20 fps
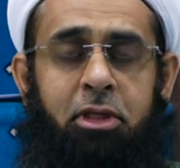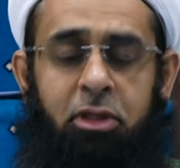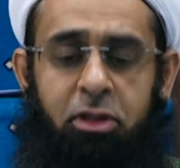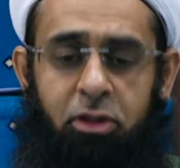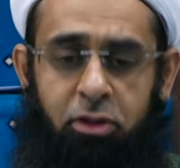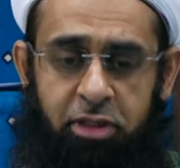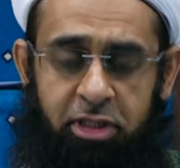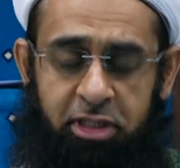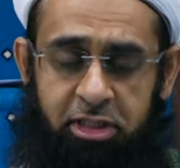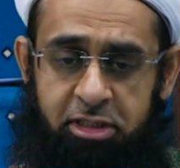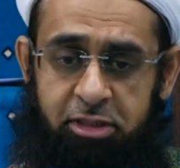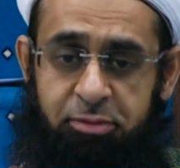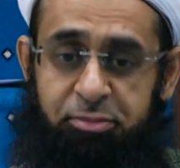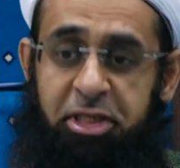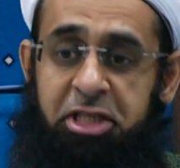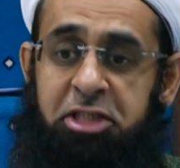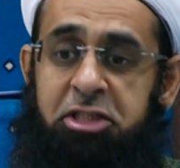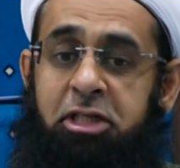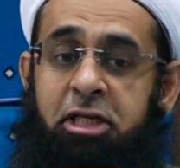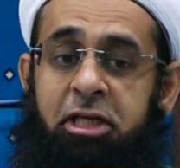on these
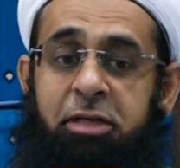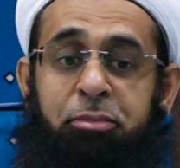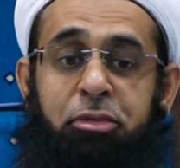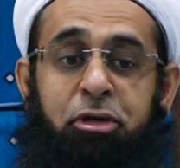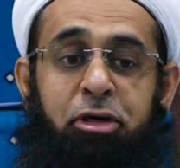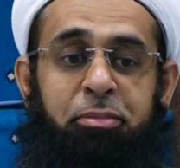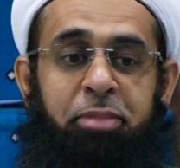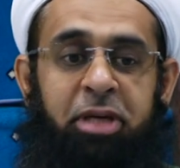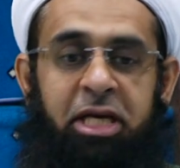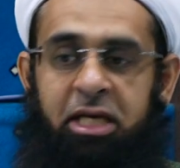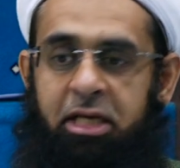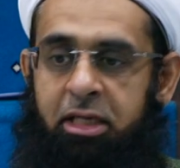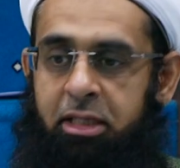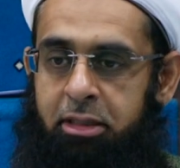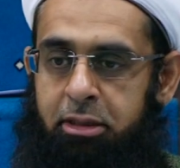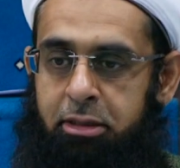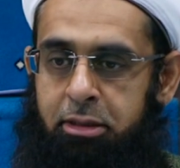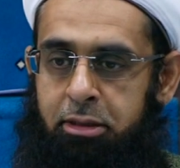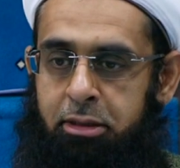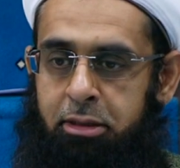specially
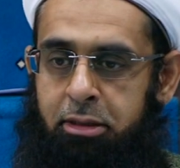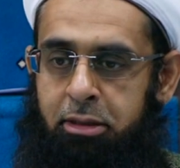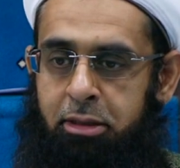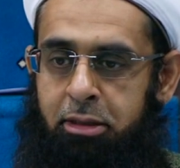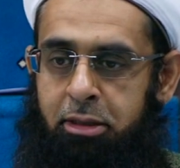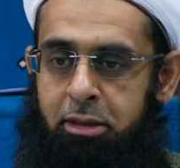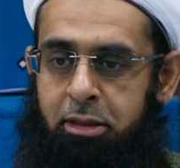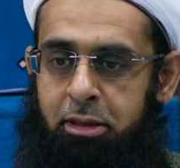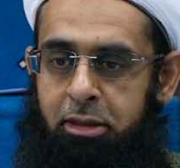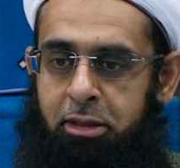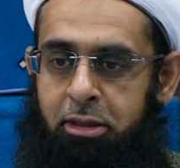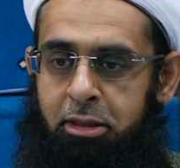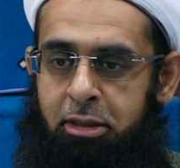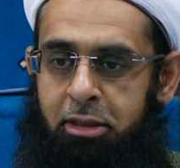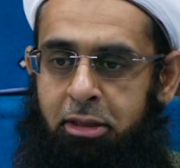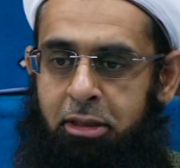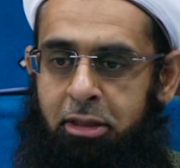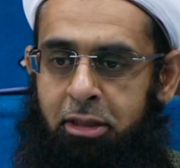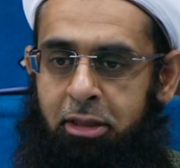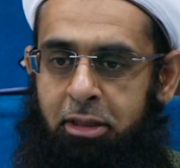prepared
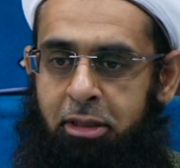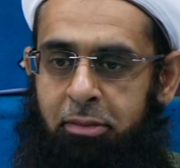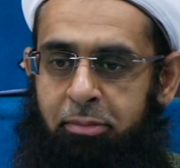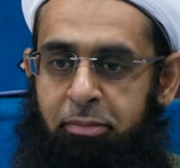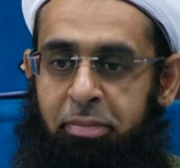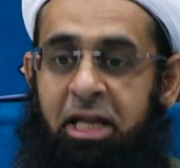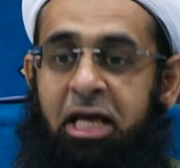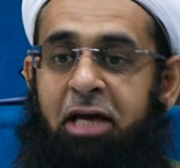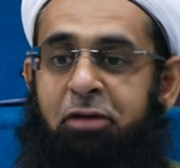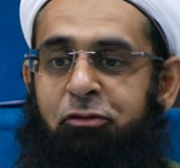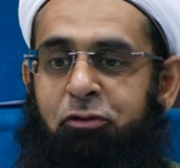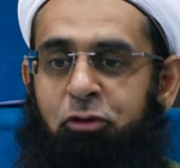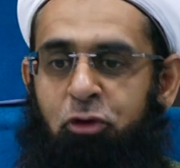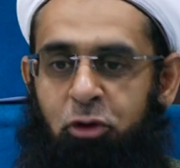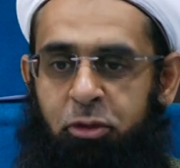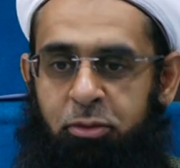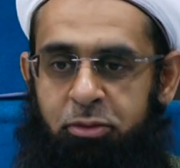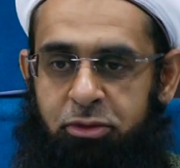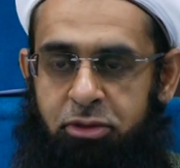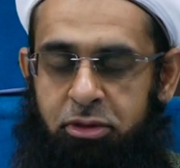
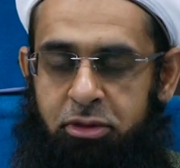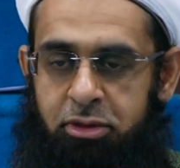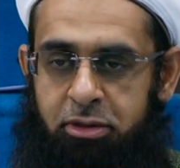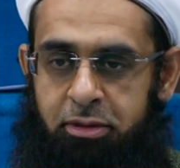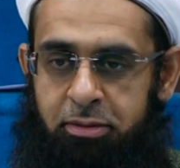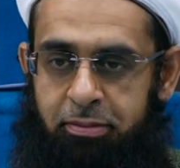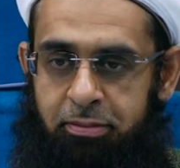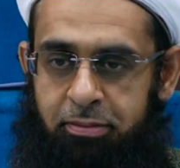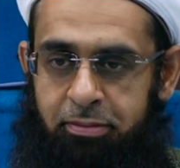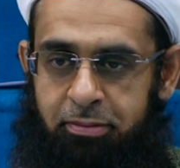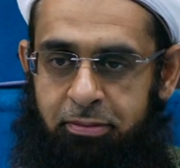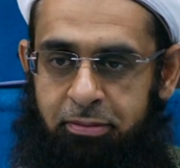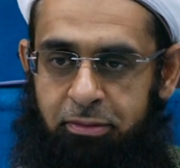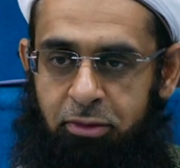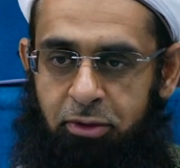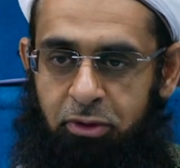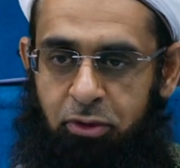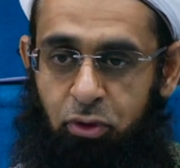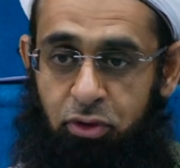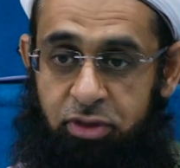platforms
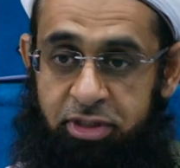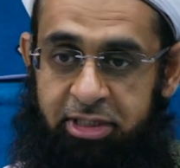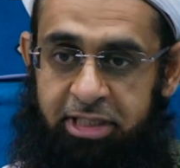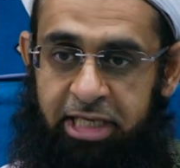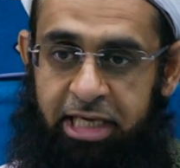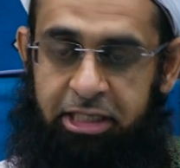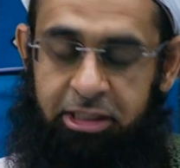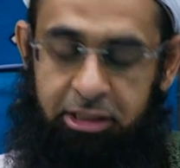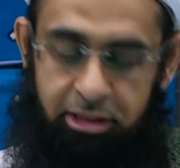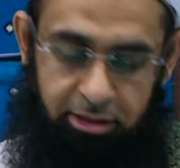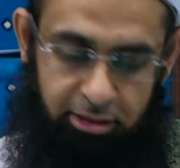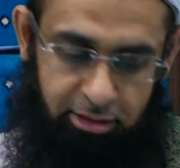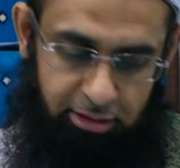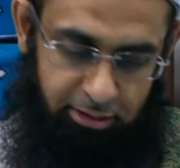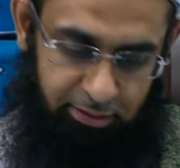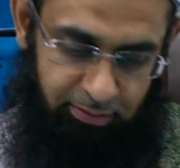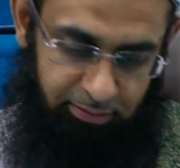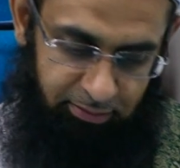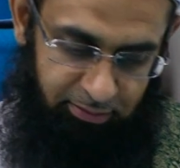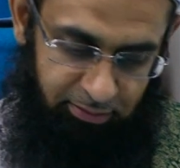or
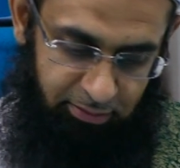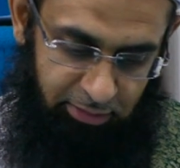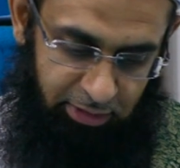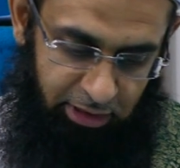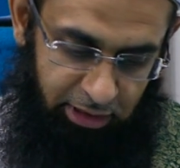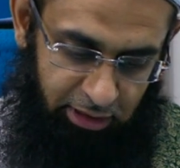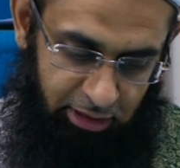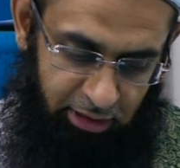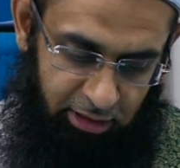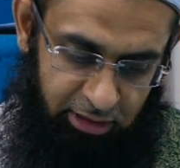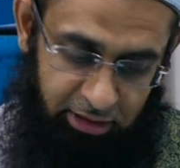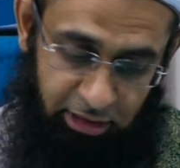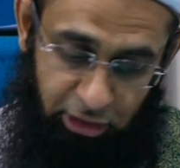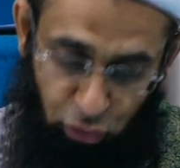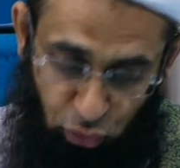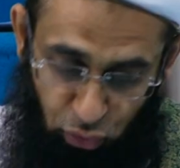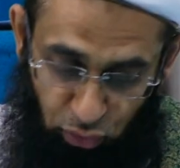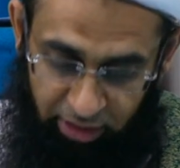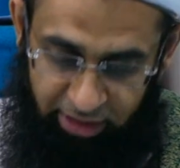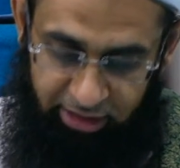stages. I said,
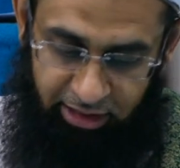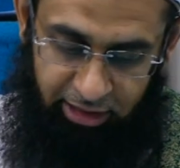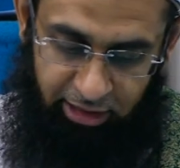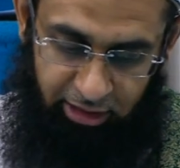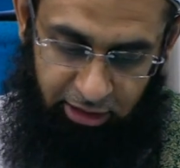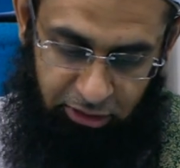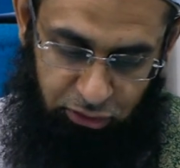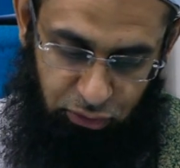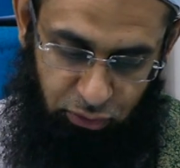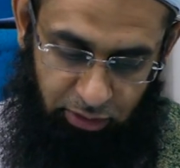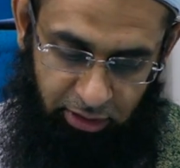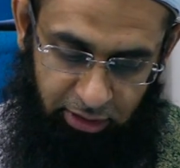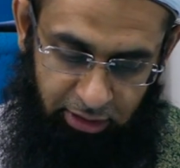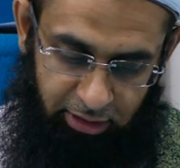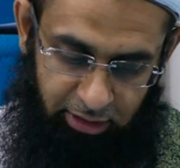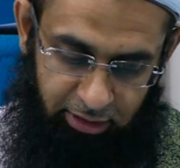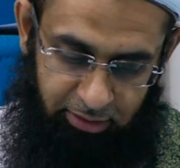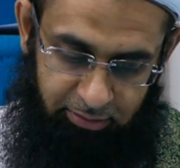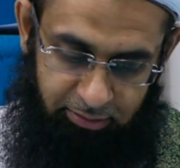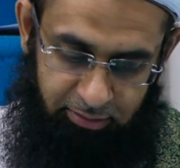Who are they, Ya
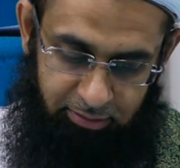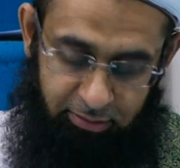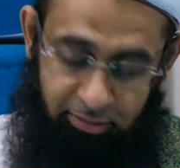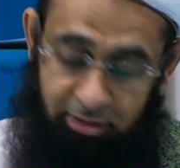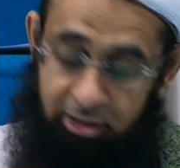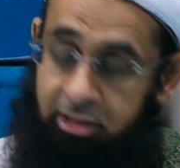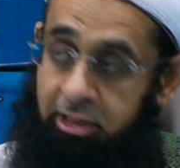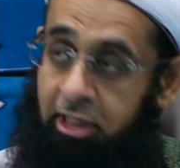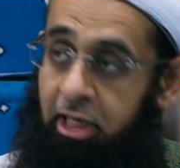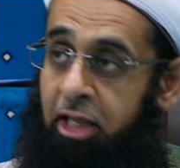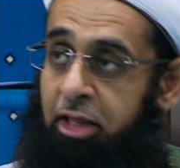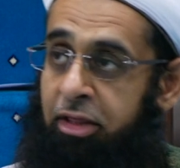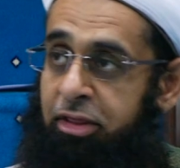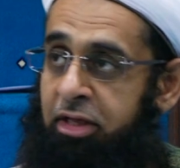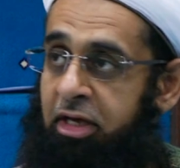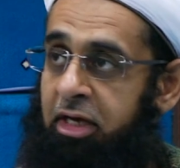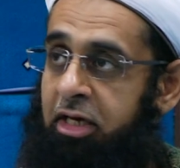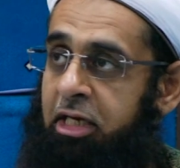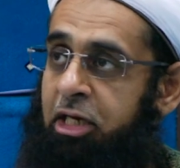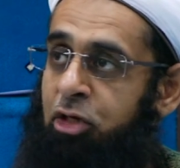Rasulullah? They say,
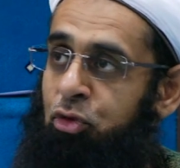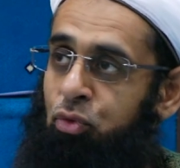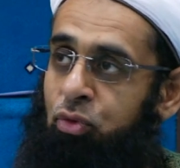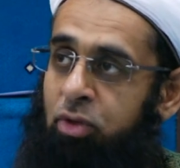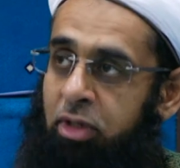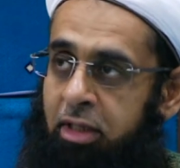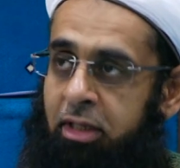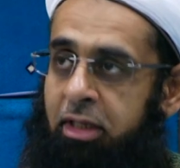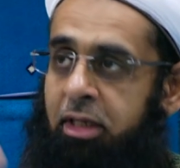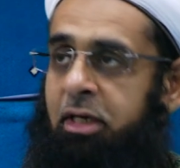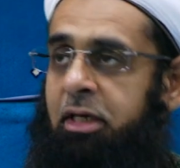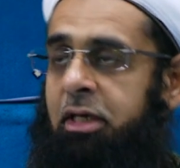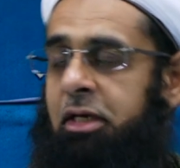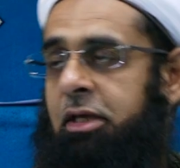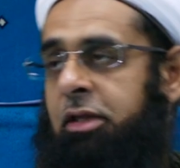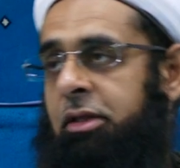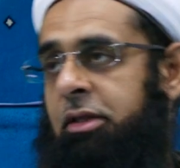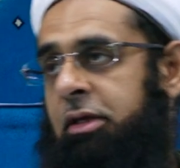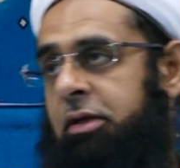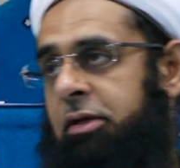Adhakirun Allah
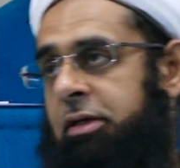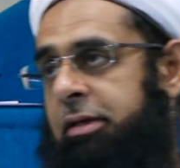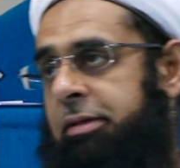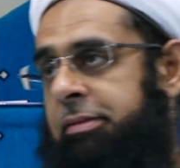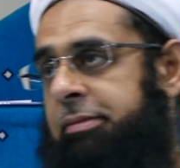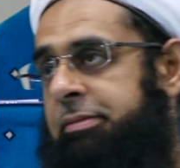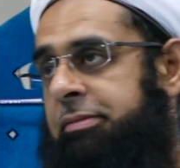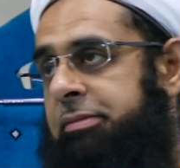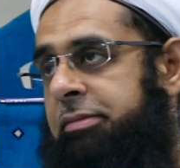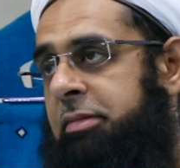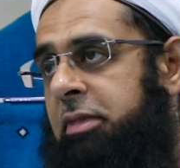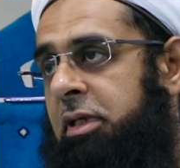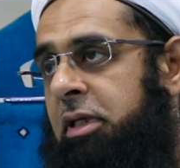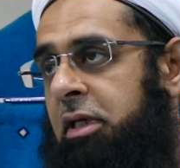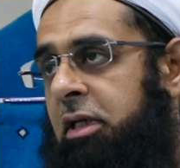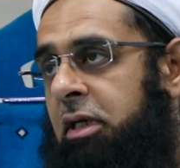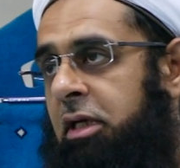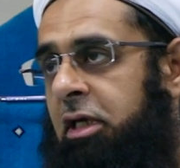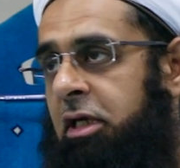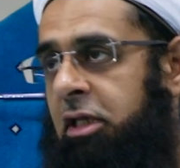kathira.
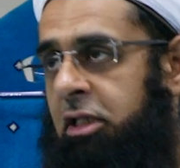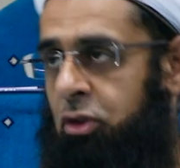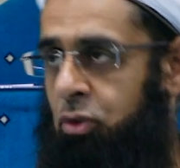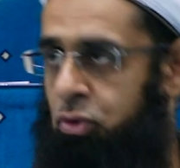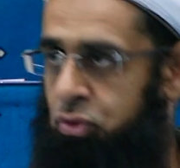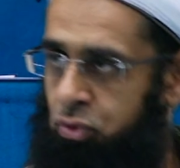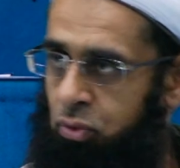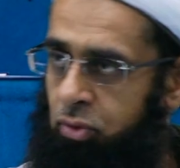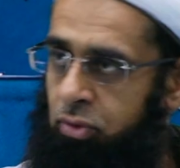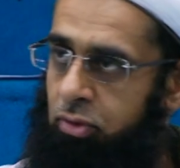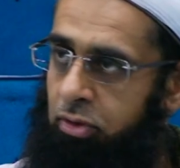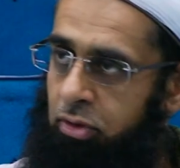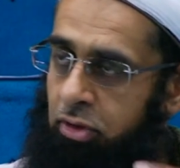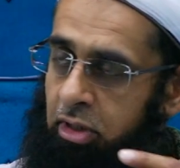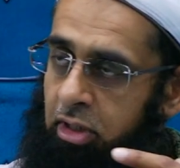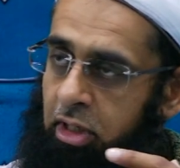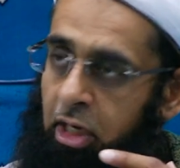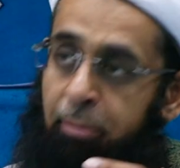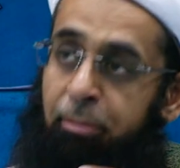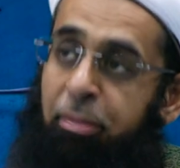Those who
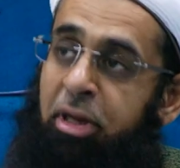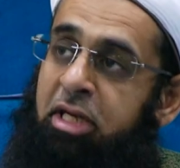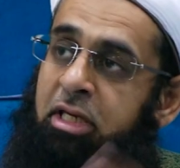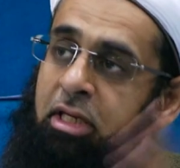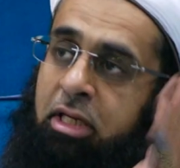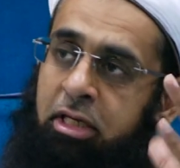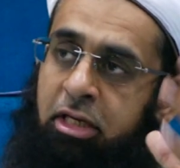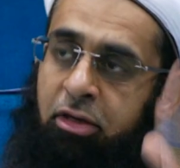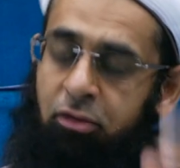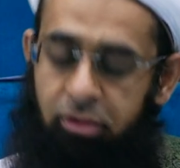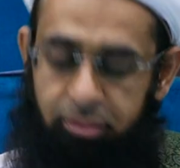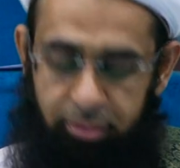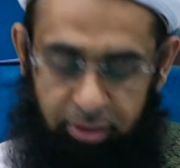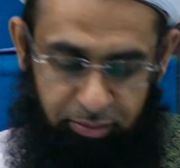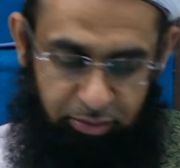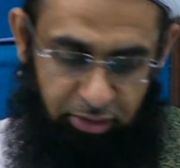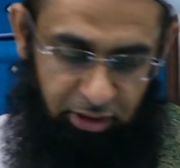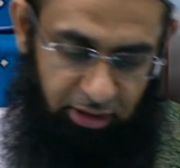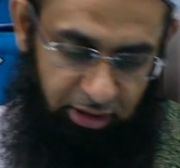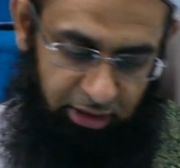abundantly
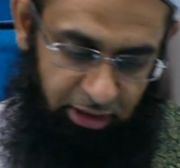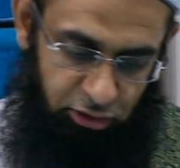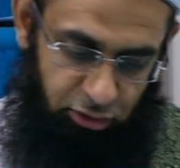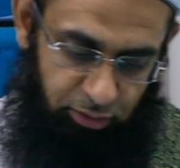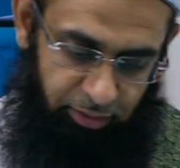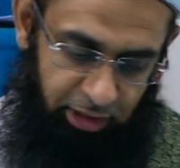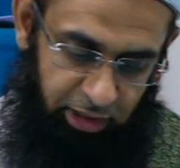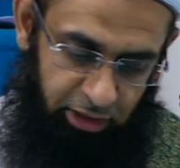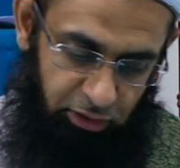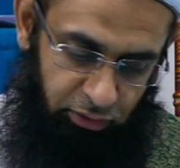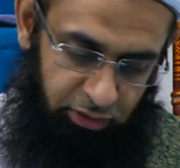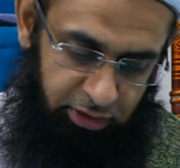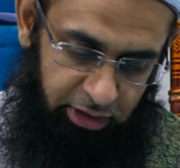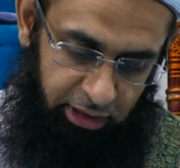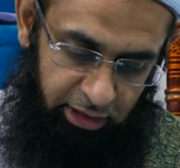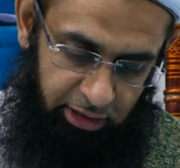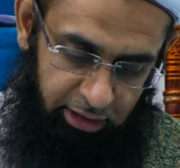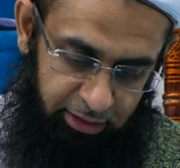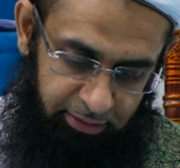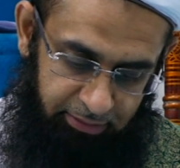remember Allah subhanahu wa
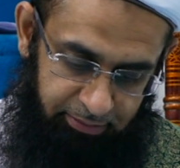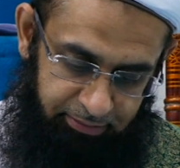ta'ala.